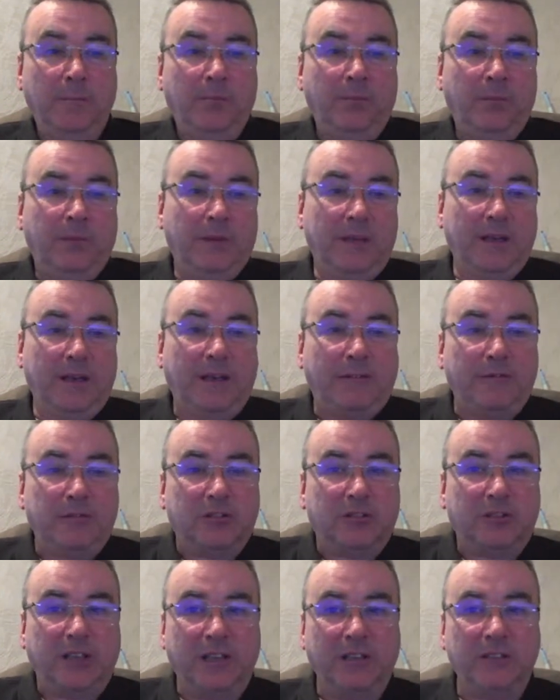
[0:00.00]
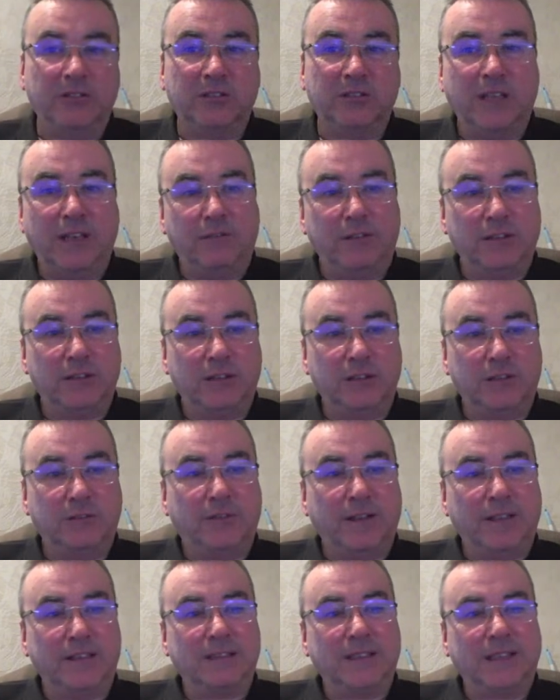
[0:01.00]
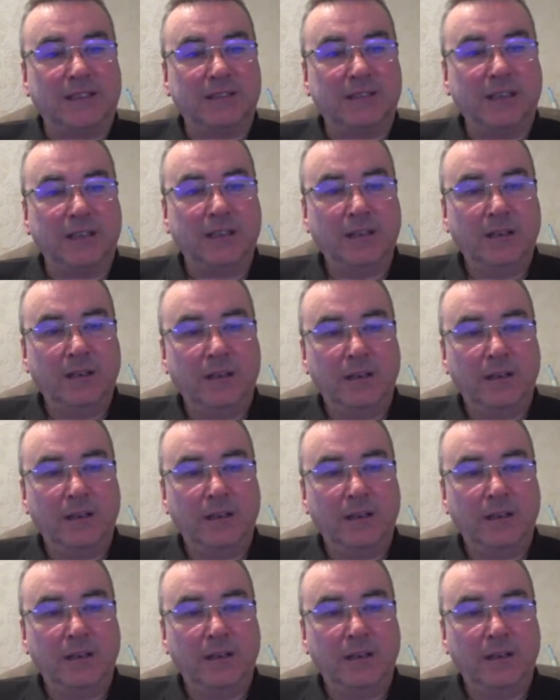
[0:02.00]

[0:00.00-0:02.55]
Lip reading: Their after sales service is fantastic.